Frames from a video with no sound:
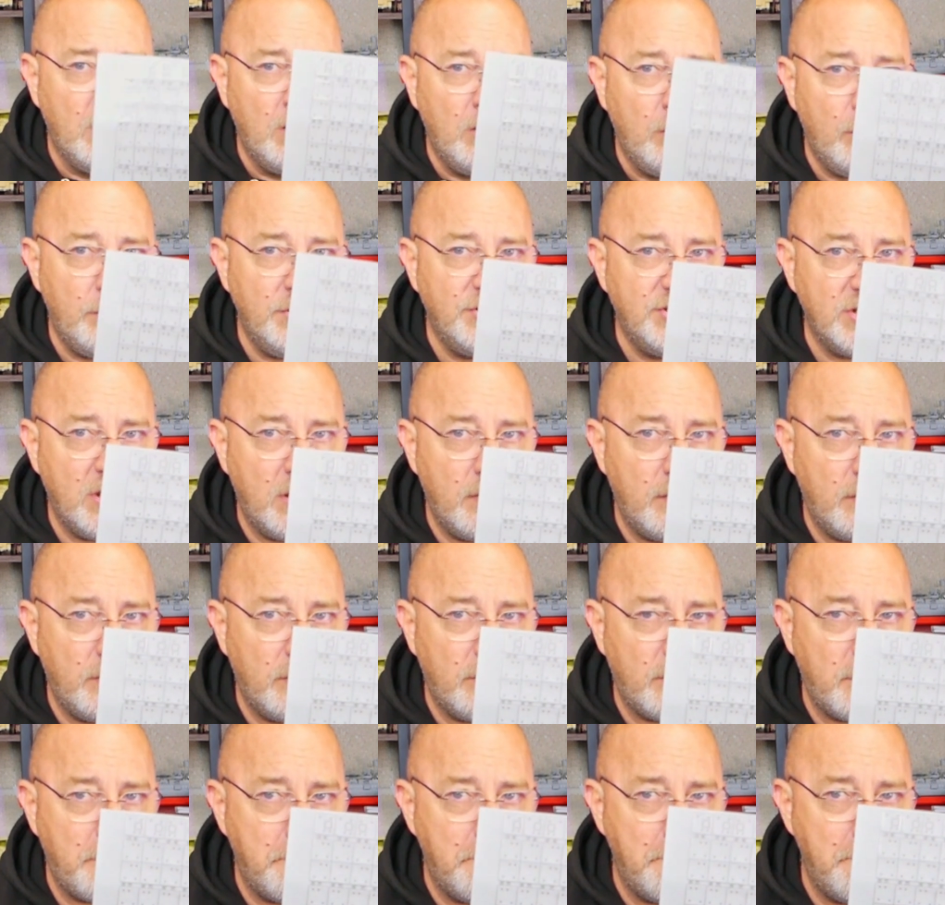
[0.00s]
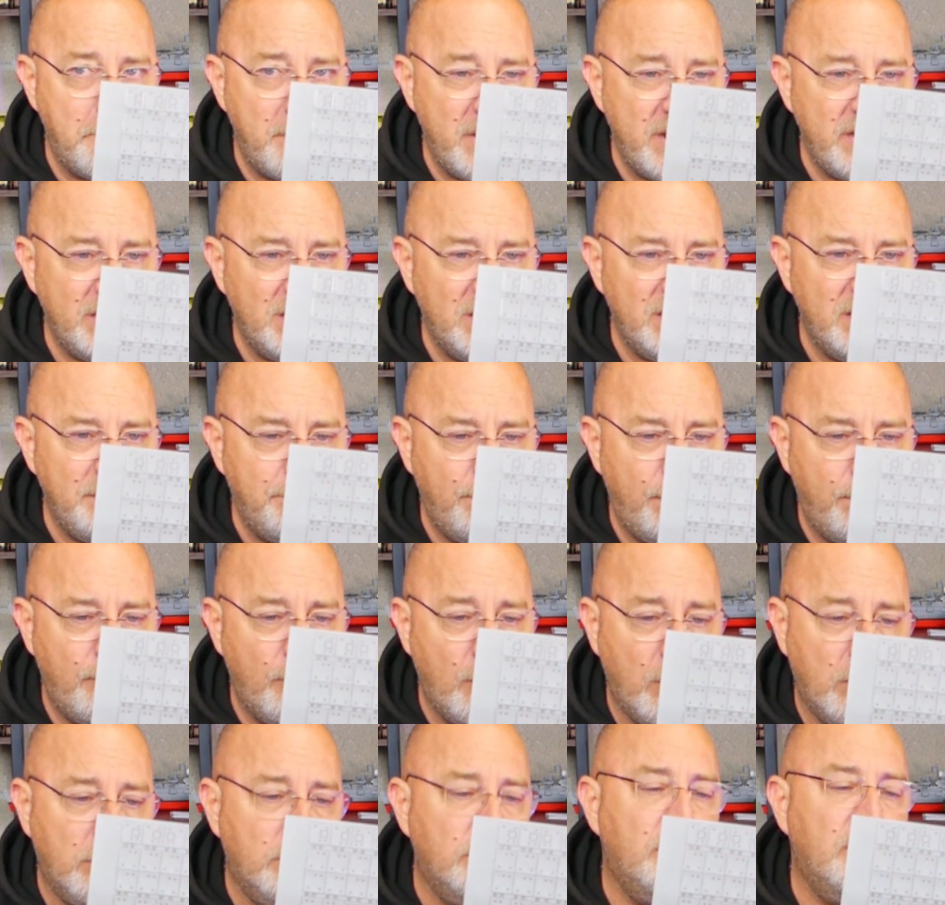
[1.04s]
which are mainly,
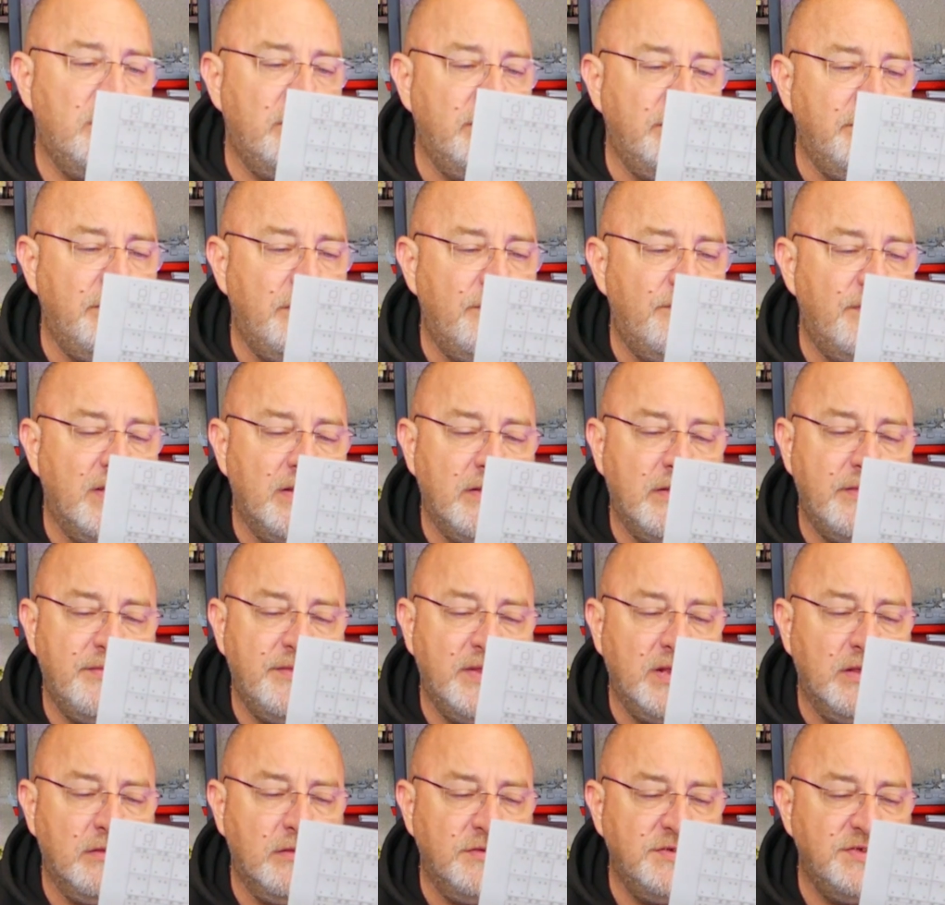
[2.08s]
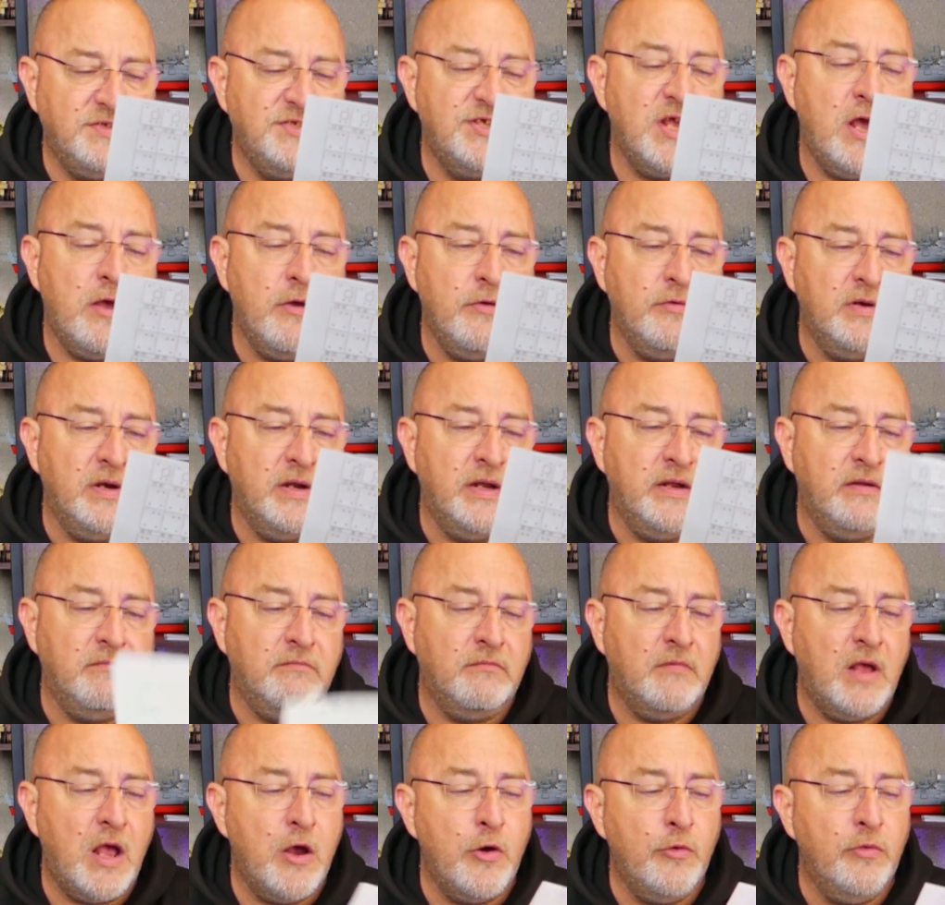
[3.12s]
well, in fact, I think are totally
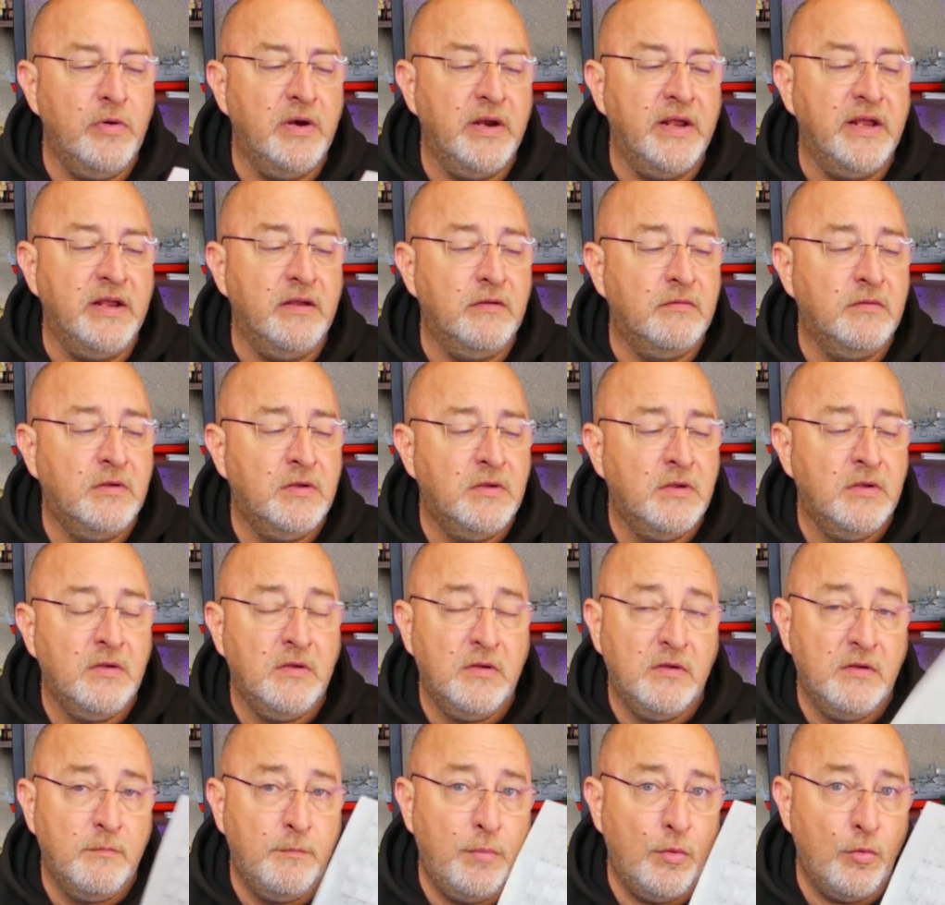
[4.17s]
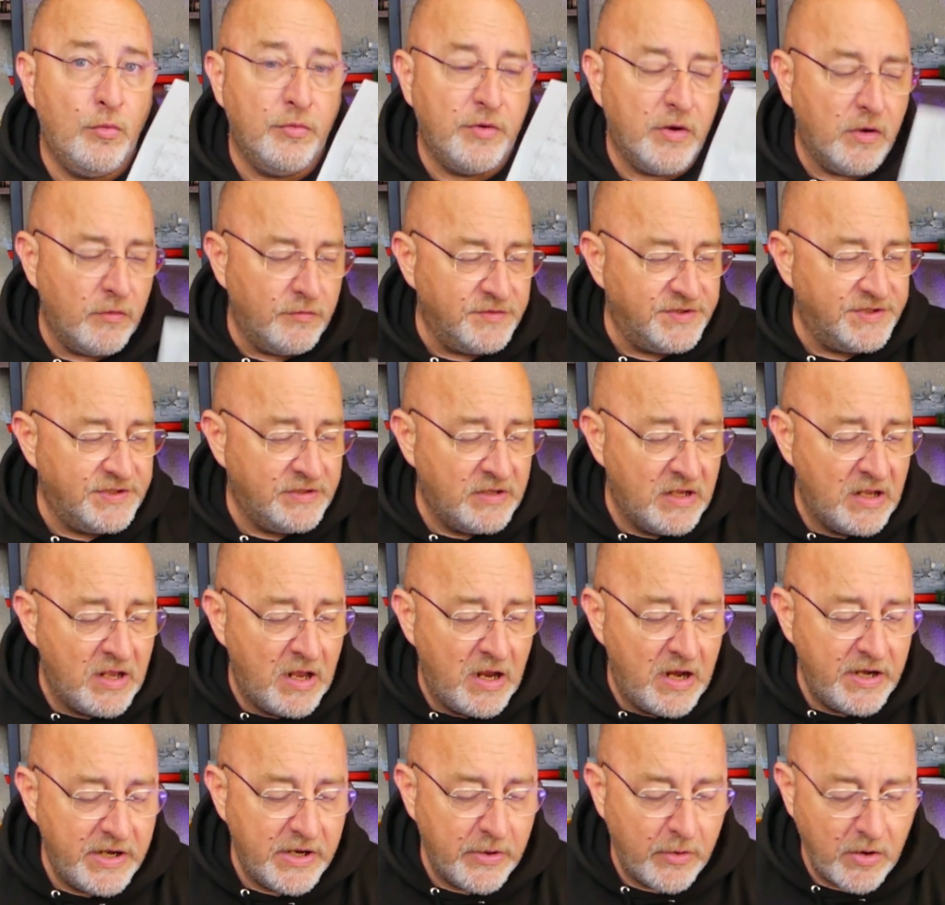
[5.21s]
only portholes.
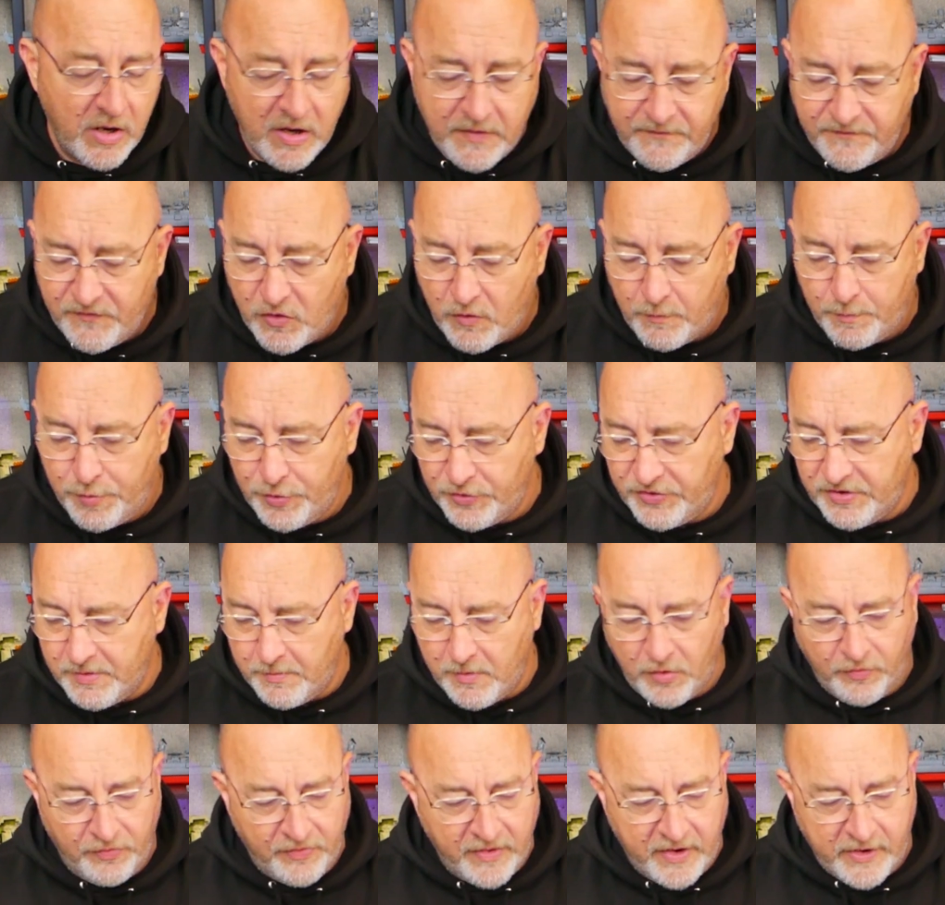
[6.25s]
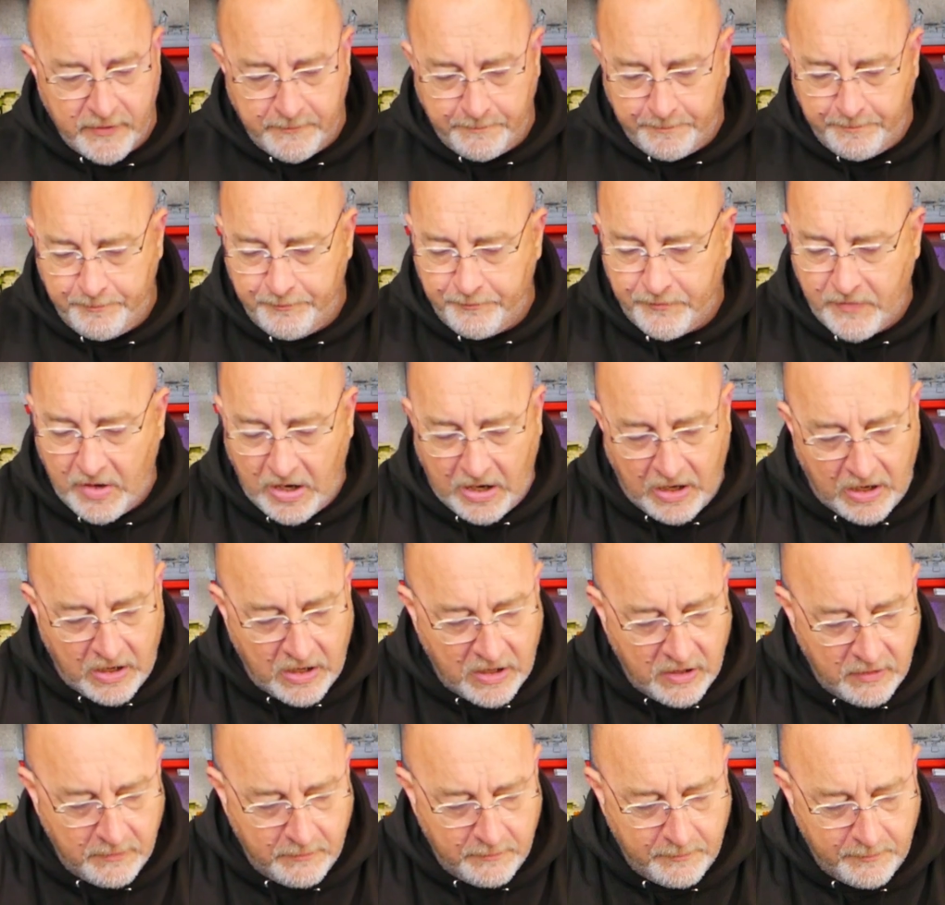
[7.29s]
Now, I've not put them on there,
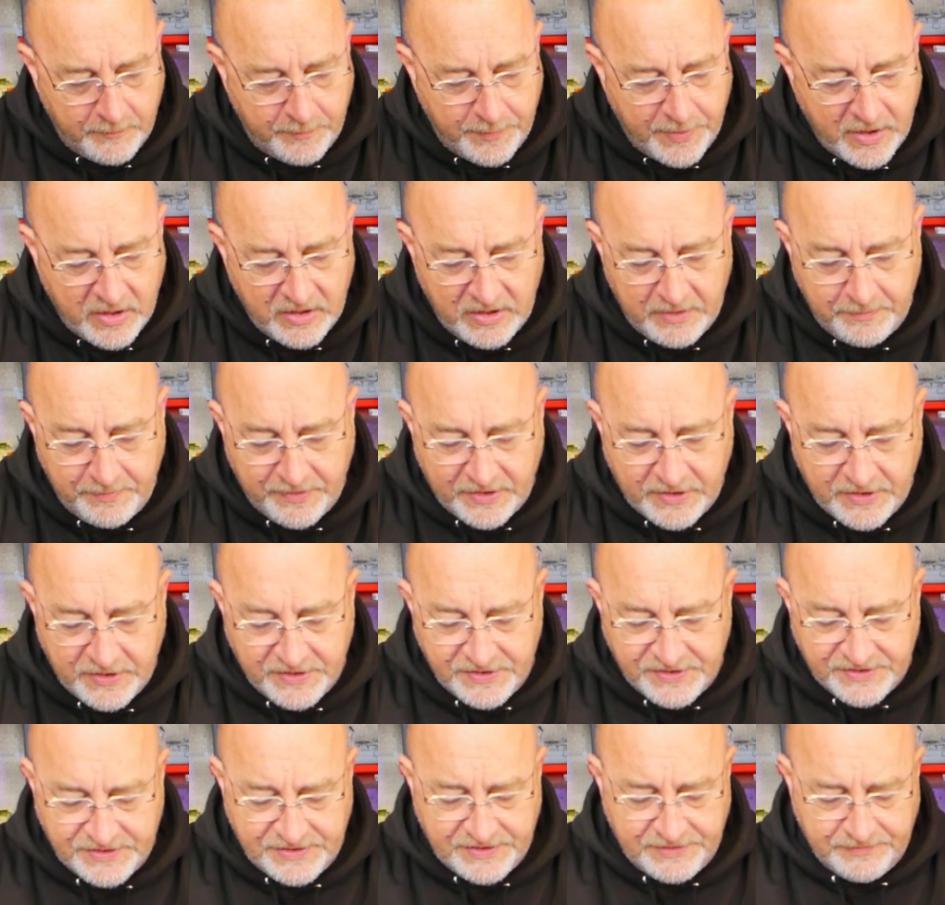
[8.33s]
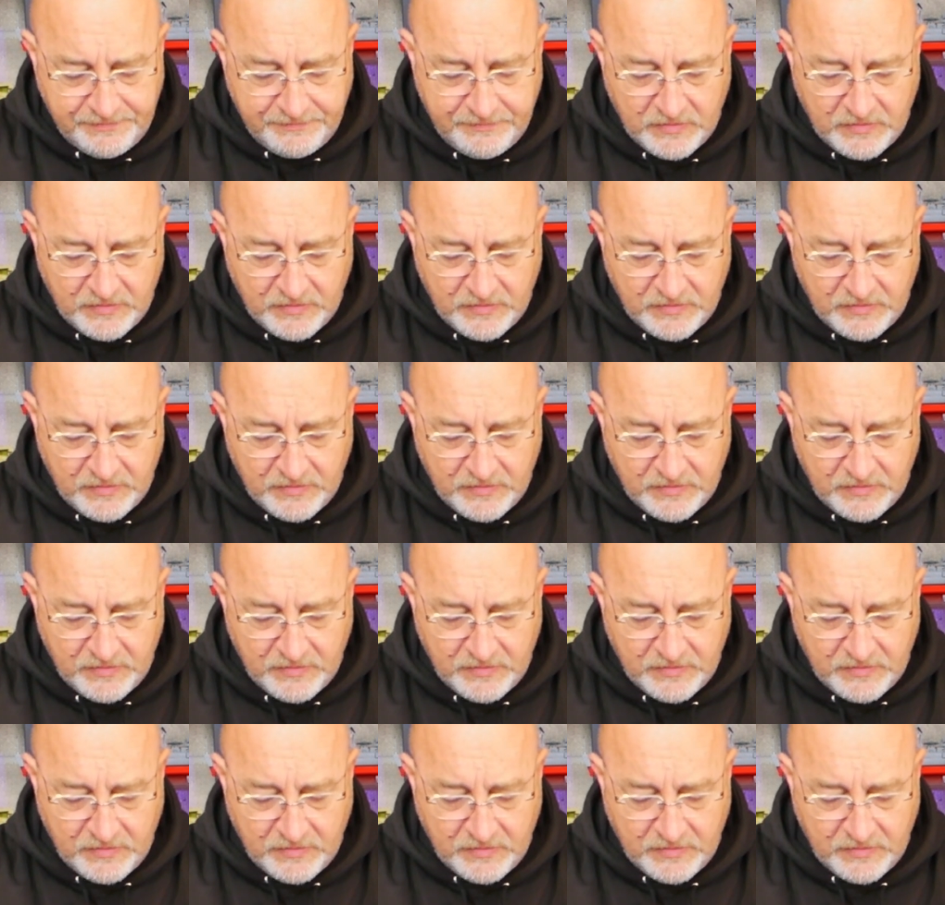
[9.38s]
partly because